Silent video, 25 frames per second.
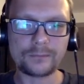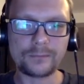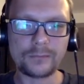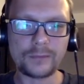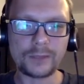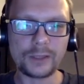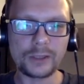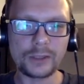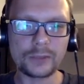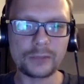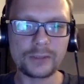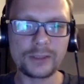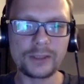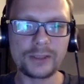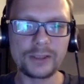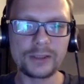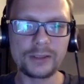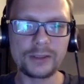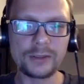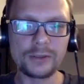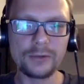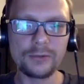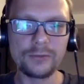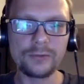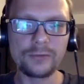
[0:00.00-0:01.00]
create a
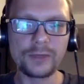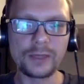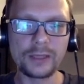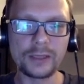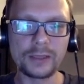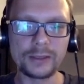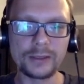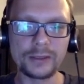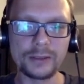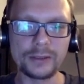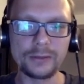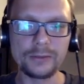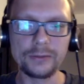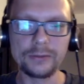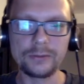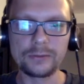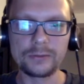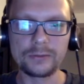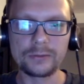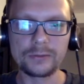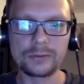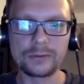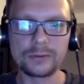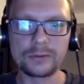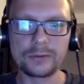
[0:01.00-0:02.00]
new value
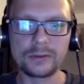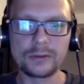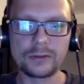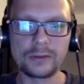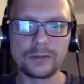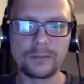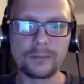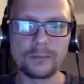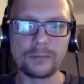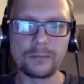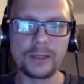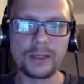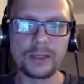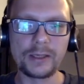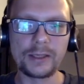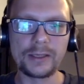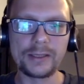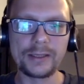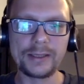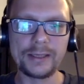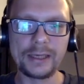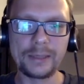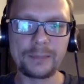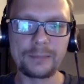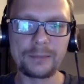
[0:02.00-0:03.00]

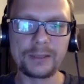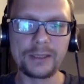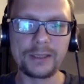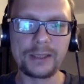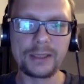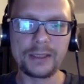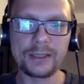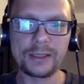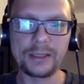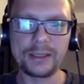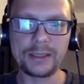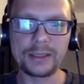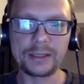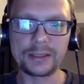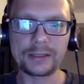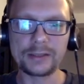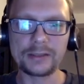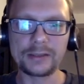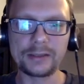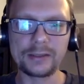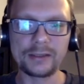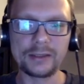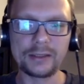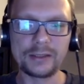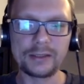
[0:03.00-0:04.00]
by applying
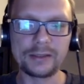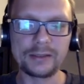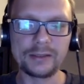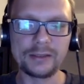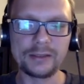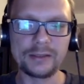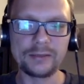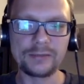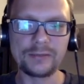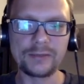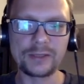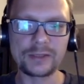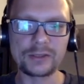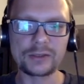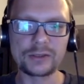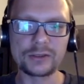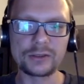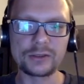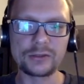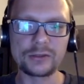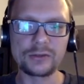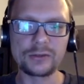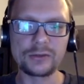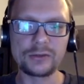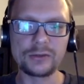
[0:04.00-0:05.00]
the
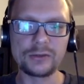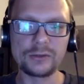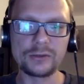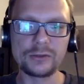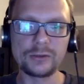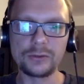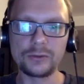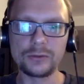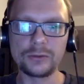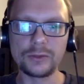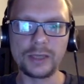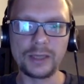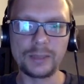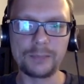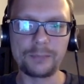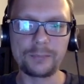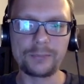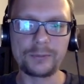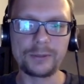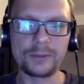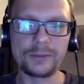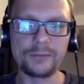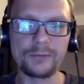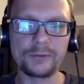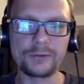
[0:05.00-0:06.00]
function to a
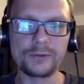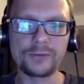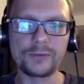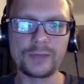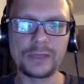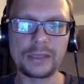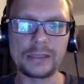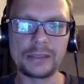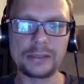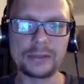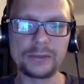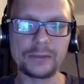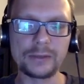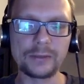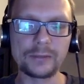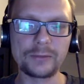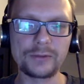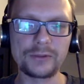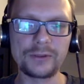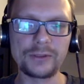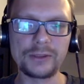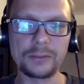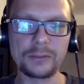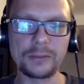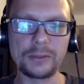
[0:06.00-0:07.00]
previous value that was
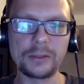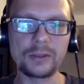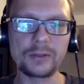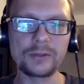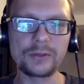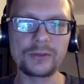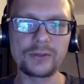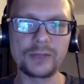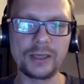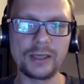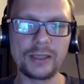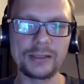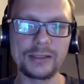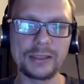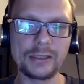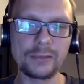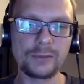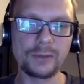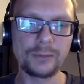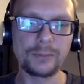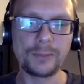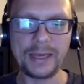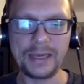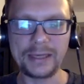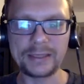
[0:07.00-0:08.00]
in the box, and then we
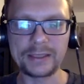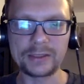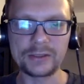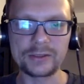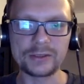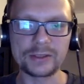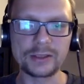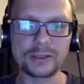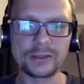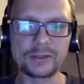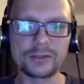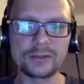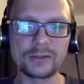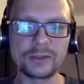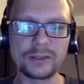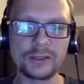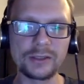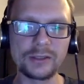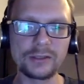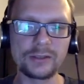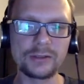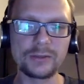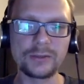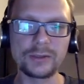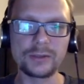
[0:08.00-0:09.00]
package it
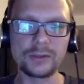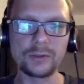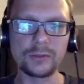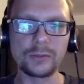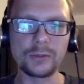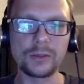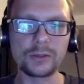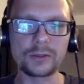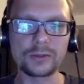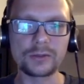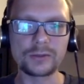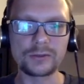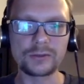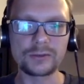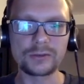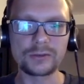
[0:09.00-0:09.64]
into a new box.